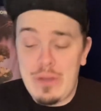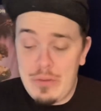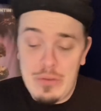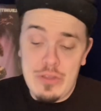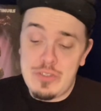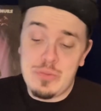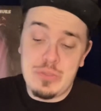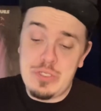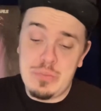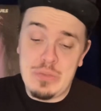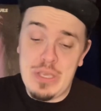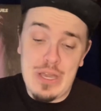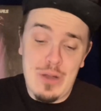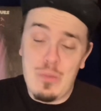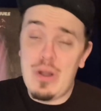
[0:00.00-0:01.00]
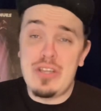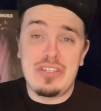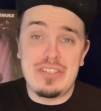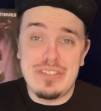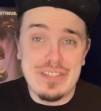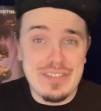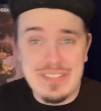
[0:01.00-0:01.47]
else would you be
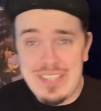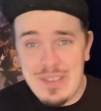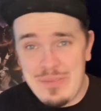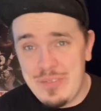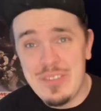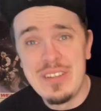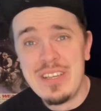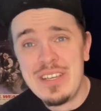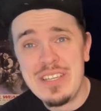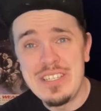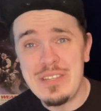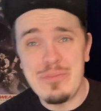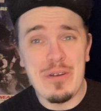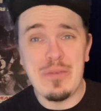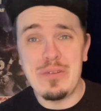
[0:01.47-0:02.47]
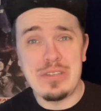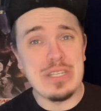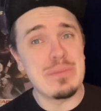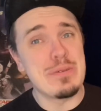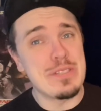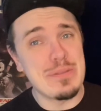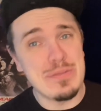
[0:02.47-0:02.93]
watching this if you didn't want me to
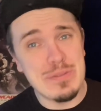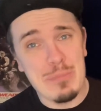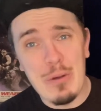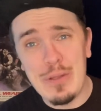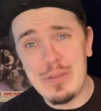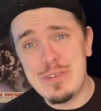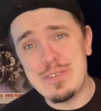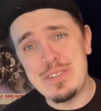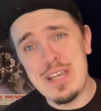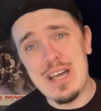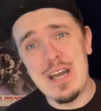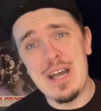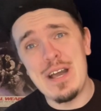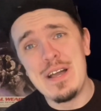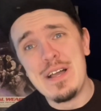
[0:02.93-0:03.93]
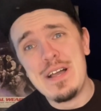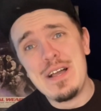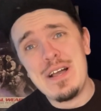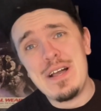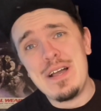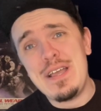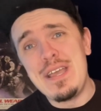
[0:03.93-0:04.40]
talk about some spoilers?
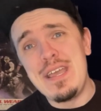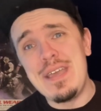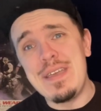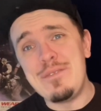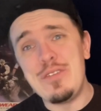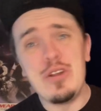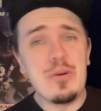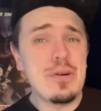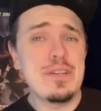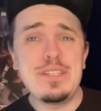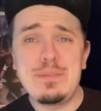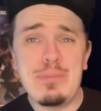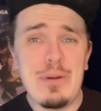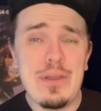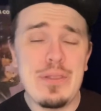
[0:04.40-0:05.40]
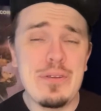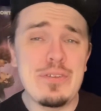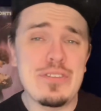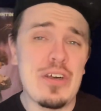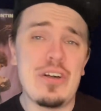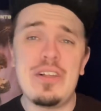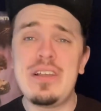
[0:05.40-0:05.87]
If you don't want any
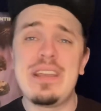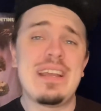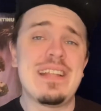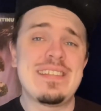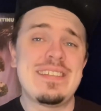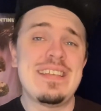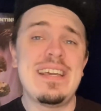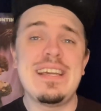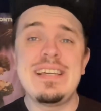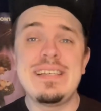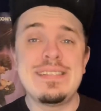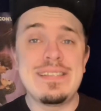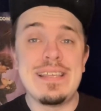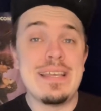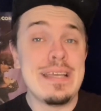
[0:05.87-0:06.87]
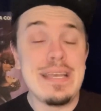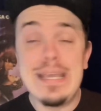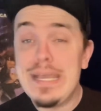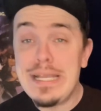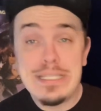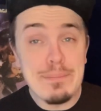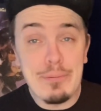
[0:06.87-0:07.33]
spoilers, all I gotta say is
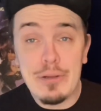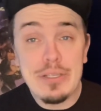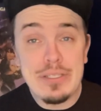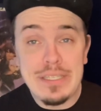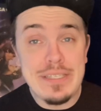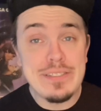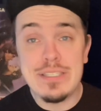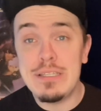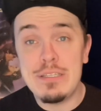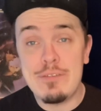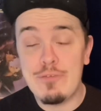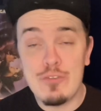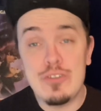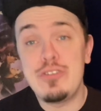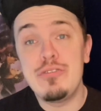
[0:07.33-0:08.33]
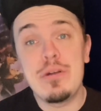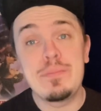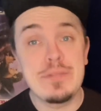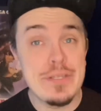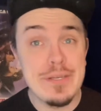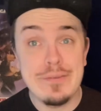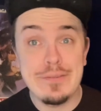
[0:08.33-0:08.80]
it's a pretty decent first two
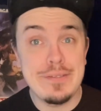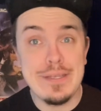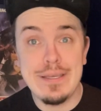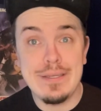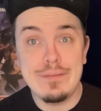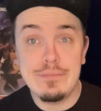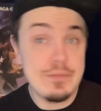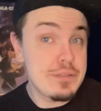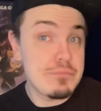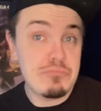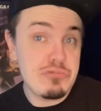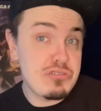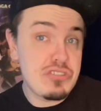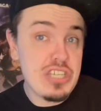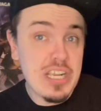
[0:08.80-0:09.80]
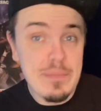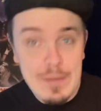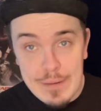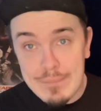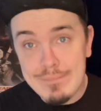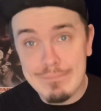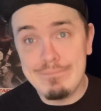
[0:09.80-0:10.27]
episodes, and check them
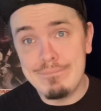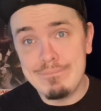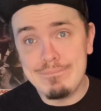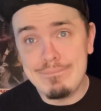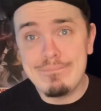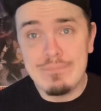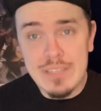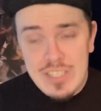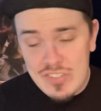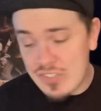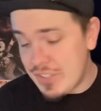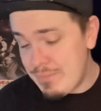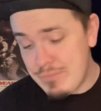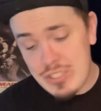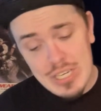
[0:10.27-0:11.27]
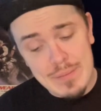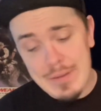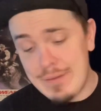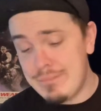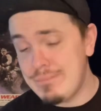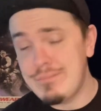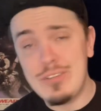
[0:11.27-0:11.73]
out. Easily, check them
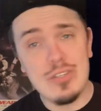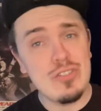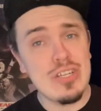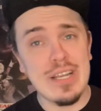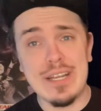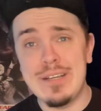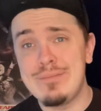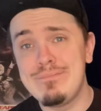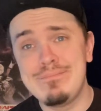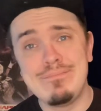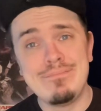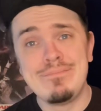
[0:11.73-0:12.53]
out. Go check it out.